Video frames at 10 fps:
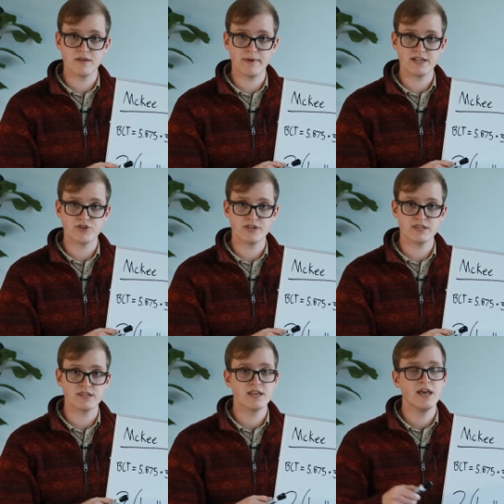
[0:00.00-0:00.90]

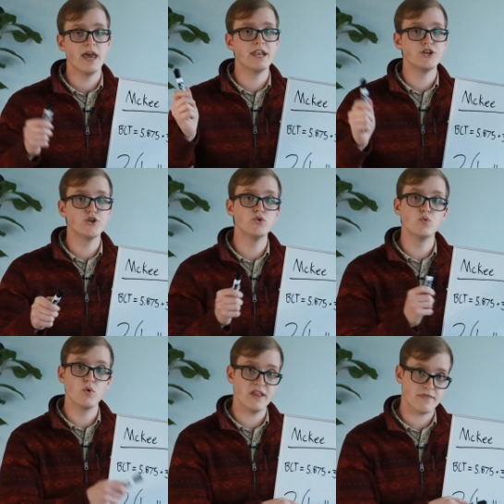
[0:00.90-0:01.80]
dimensions and two
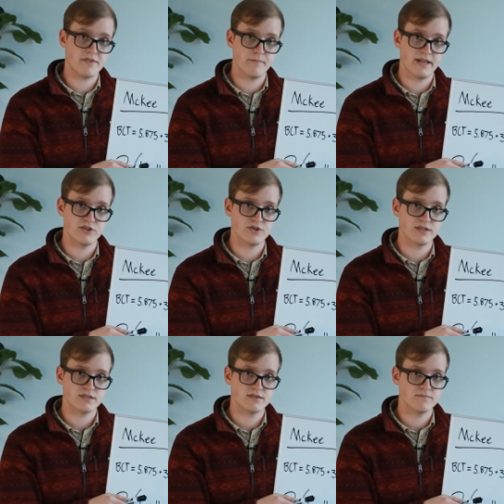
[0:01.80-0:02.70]
width
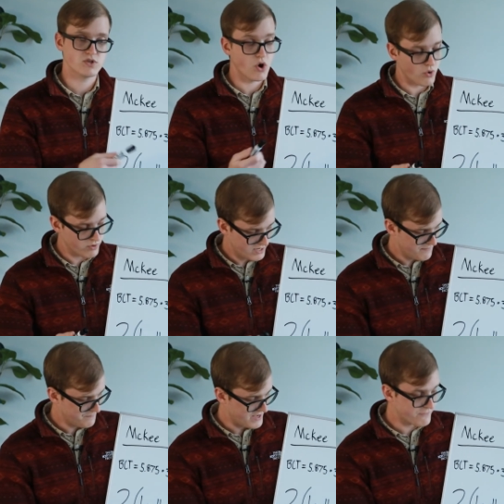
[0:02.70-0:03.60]
dimensions. So
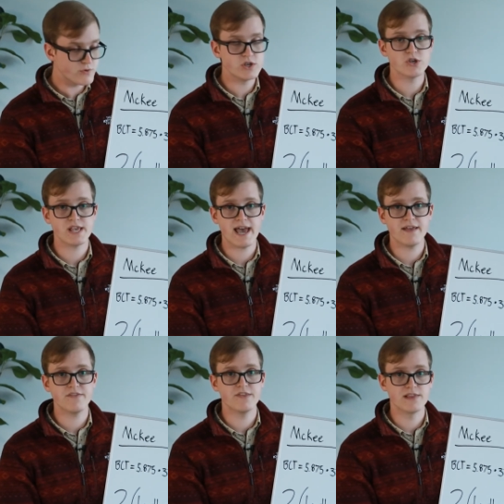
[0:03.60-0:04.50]
if we just
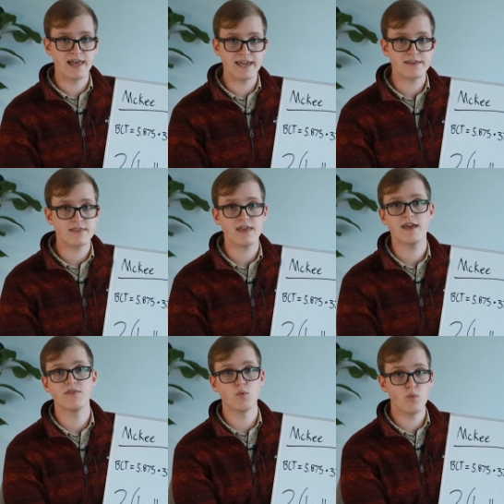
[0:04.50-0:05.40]
add the length
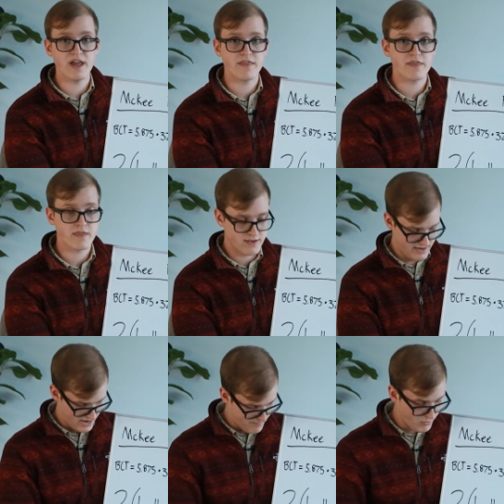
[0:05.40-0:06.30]
and the width
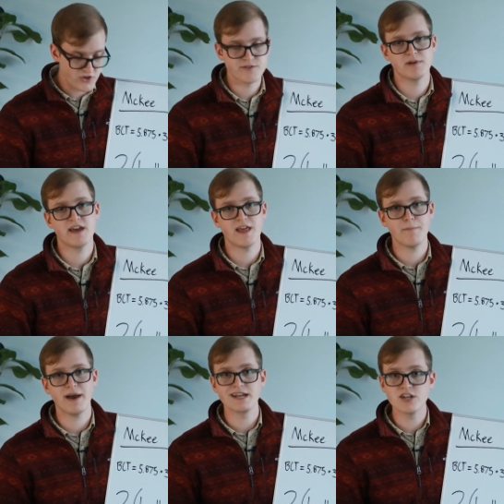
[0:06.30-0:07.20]
and multiply that
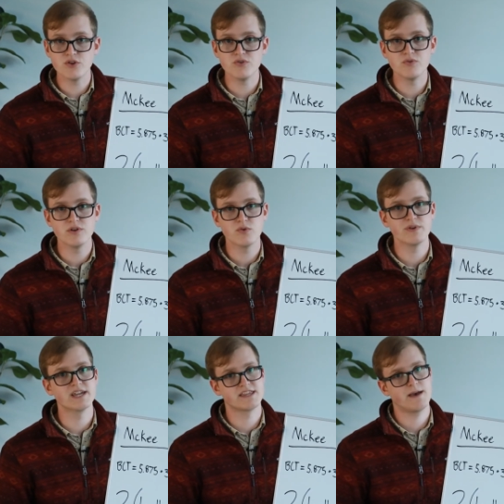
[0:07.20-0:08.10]
by two,
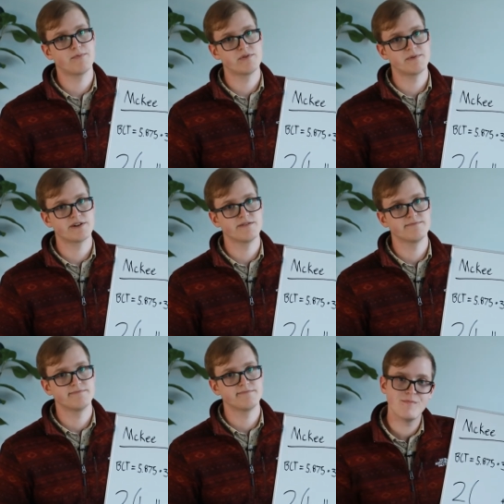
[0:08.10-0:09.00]
we get that perimeter.
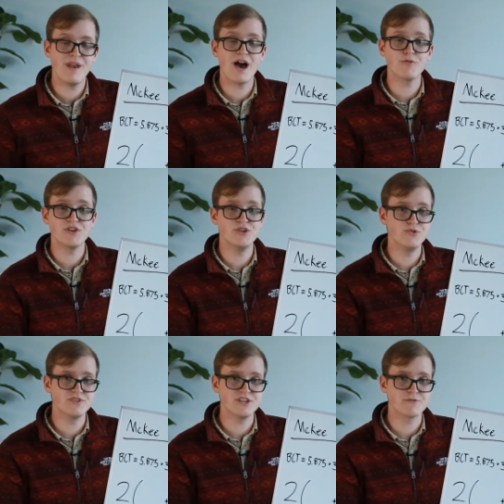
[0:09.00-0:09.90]
Now to
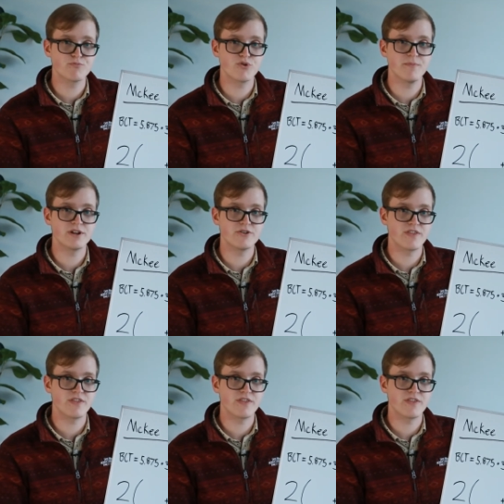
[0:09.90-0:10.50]
use this perimeter